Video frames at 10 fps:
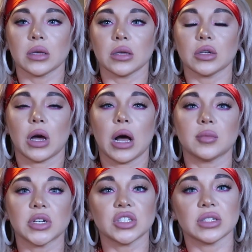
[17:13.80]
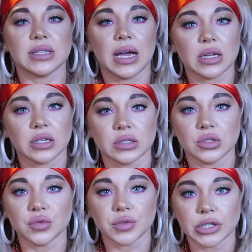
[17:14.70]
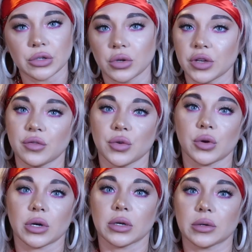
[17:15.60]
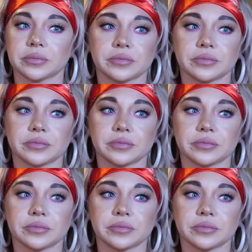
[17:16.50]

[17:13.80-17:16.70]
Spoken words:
you know, how much is that gonna do for you if you're